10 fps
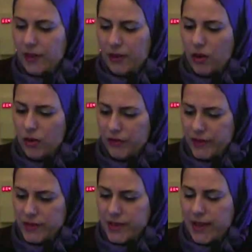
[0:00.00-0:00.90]
all of
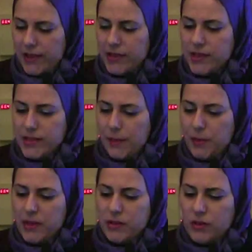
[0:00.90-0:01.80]
this. And this is the
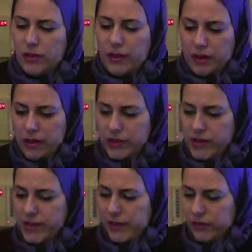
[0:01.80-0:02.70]
Prince Sultan
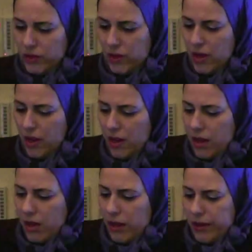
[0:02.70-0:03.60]
Cardiac Center.
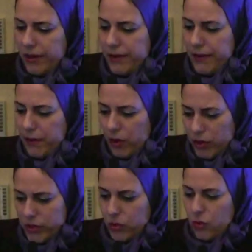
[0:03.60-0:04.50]

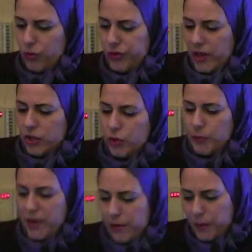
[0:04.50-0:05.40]
Also, drug should
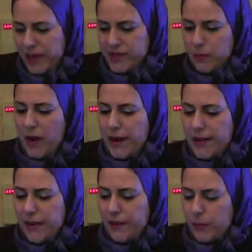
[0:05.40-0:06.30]
be replaced by
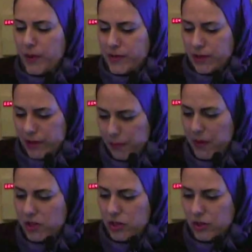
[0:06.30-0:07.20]
another based on the
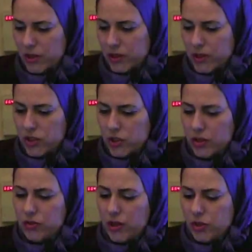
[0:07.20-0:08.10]
patient
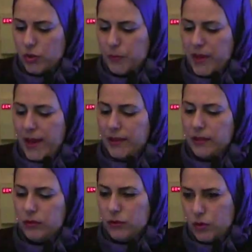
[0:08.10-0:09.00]
condition. Drug should be
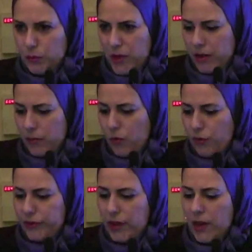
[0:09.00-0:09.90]
added, should be
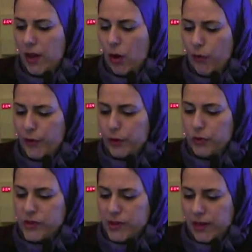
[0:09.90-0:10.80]
removed.
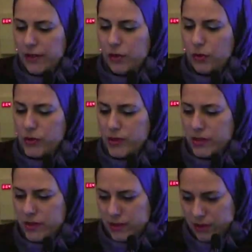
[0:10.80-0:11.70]
Overdoses,
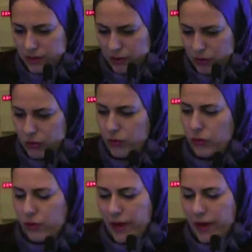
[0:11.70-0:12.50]
underdoses due to